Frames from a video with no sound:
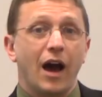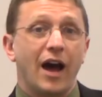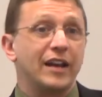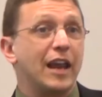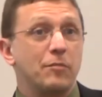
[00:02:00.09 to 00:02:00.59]

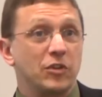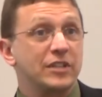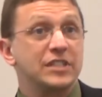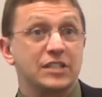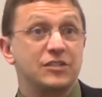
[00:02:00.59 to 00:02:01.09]
on an
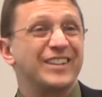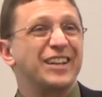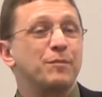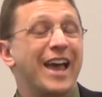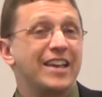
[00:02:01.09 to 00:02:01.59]
ambulance because they're
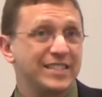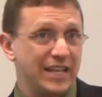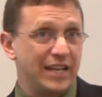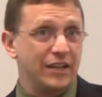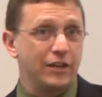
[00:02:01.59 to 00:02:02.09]

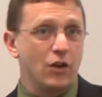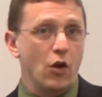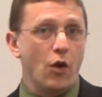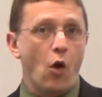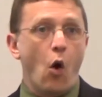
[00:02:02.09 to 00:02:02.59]
incapacitated
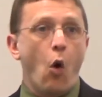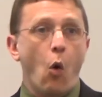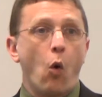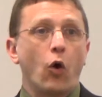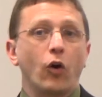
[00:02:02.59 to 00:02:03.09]

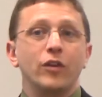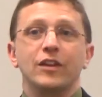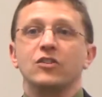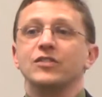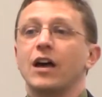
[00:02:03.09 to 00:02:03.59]
or
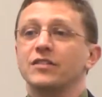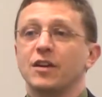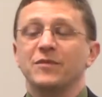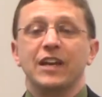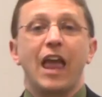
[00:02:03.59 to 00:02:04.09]
there's
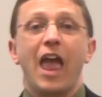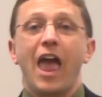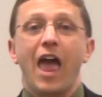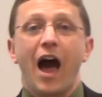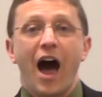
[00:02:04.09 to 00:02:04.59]
something
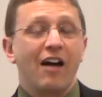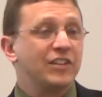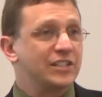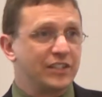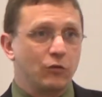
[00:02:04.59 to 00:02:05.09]

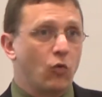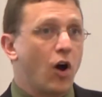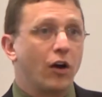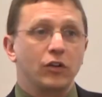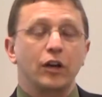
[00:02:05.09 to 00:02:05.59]
obviously
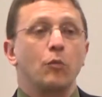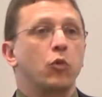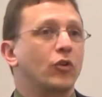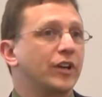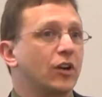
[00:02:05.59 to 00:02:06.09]
wrong, like a
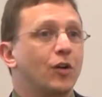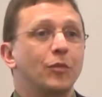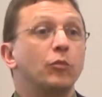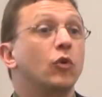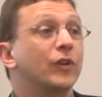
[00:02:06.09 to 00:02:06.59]
broken arm
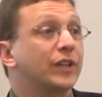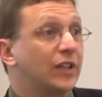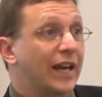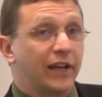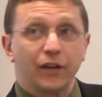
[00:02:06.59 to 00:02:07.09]
or broken
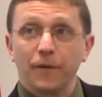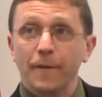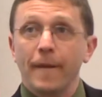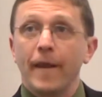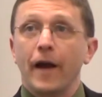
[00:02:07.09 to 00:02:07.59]
leg.
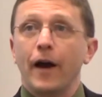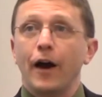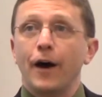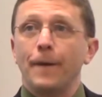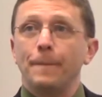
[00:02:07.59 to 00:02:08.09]

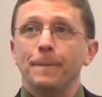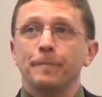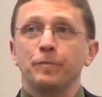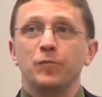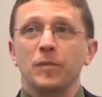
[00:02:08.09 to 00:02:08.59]
Um,
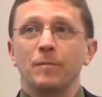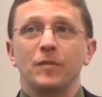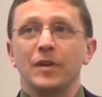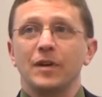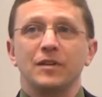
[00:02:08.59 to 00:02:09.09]

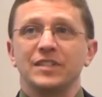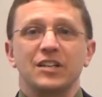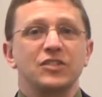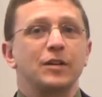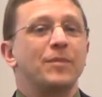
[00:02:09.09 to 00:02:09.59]

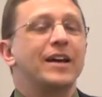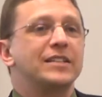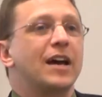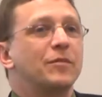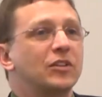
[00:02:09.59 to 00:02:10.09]
essentially, by the
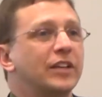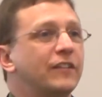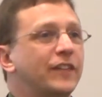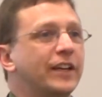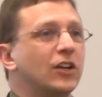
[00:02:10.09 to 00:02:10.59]
time you
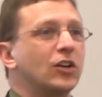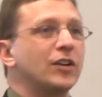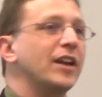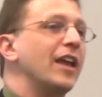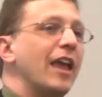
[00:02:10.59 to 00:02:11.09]
leave
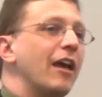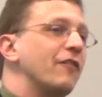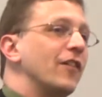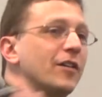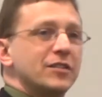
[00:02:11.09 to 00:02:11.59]
here,
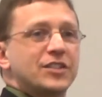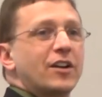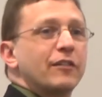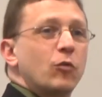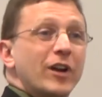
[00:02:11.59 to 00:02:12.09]
if
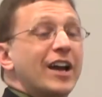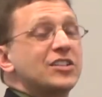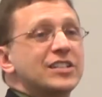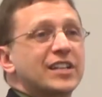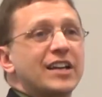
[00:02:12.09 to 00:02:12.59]
starting when I
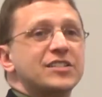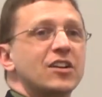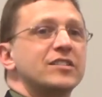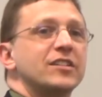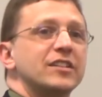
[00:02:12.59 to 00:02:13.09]
just got
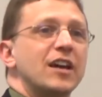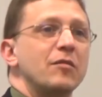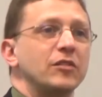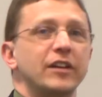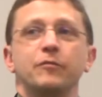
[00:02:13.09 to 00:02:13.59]
started till you
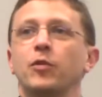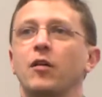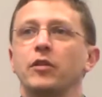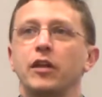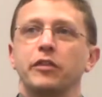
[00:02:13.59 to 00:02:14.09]
time leave,
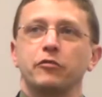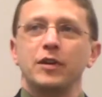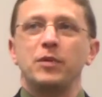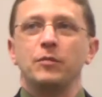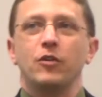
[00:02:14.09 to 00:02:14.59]
probably
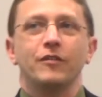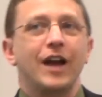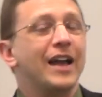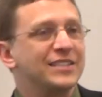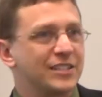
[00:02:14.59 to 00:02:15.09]
three people have
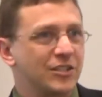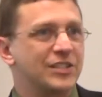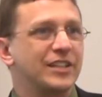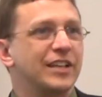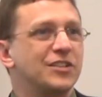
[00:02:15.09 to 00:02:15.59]
gotten
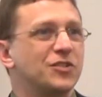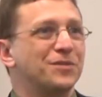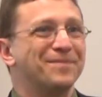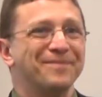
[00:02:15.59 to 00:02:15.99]
seriously injured